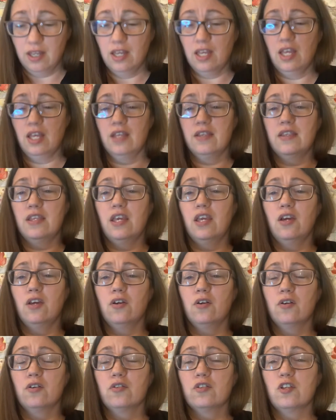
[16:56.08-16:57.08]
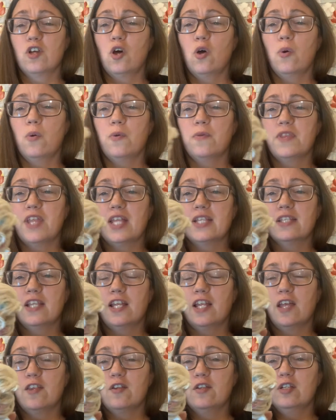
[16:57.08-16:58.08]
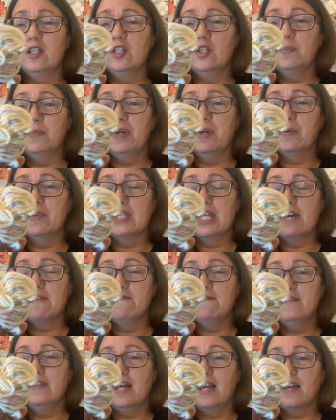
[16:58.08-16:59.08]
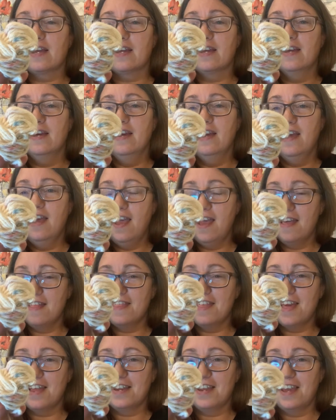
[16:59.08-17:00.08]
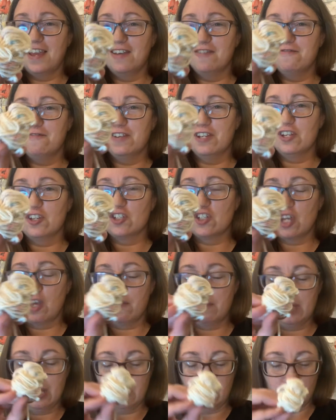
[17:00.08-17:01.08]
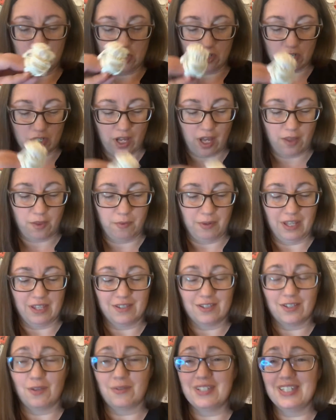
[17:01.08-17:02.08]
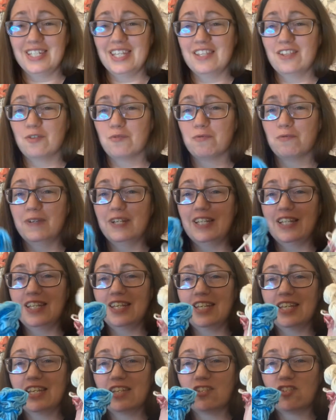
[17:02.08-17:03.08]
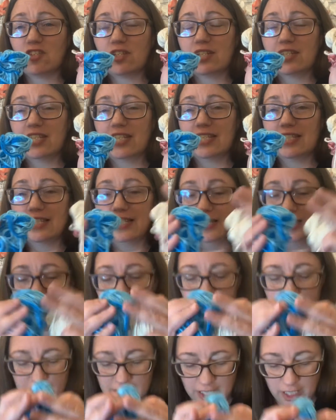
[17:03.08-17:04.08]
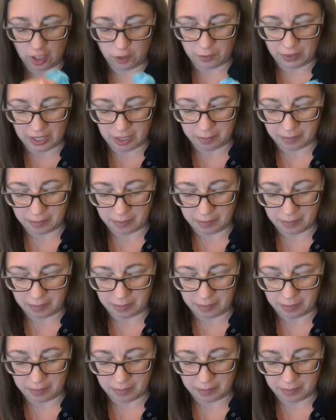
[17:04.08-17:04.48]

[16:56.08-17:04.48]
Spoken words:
And there's, oh, that's that other little bit with that fleck that I finished off the other dishcloth with. So see, there really is just these little teeny weeny